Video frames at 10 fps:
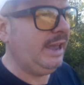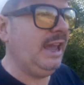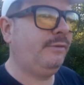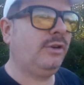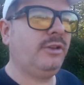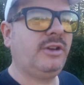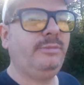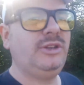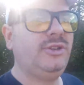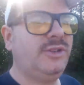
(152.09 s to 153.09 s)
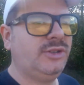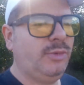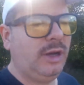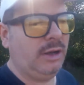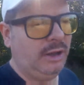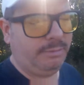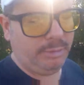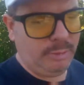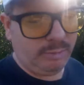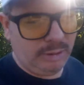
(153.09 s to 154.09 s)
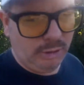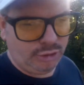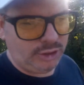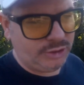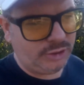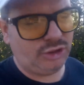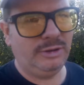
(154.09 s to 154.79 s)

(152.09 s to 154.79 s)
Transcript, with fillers: and for other commissions as well, uh, prom promotions.